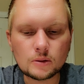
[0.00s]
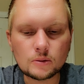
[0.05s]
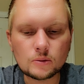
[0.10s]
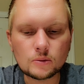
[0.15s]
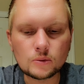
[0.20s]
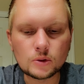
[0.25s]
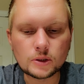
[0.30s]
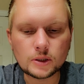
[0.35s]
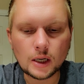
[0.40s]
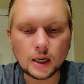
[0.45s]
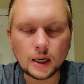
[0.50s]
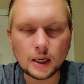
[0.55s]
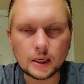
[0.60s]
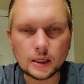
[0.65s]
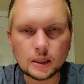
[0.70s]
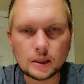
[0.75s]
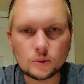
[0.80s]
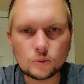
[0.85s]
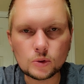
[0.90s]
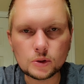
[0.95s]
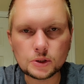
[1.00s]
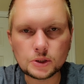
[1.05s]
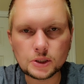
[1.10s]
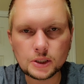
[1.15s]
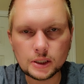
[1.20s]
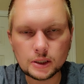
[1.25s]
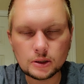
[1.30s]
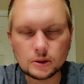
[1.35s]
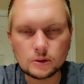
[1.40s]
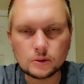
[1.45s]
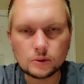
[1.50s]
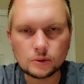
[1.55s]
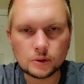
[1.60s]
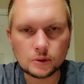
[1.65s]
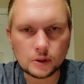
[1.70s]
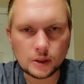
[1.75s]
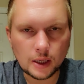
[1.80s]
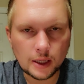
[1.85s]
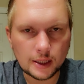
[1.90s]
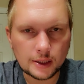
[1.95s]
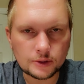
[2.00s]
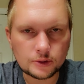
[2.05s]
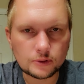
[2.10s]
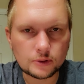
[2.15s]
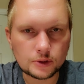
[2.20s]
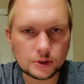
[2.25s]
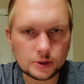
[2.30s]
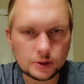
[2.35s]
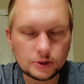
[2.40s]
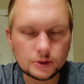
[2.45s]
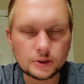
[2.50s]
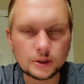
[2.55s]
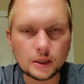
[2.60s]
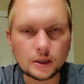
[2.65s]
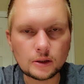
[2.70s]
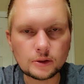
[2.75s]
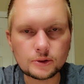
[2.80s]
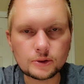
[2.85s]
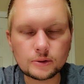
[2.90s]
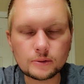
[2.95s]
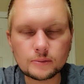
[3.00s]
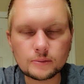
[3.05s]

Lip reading: which i.e. would kill the cancerous cells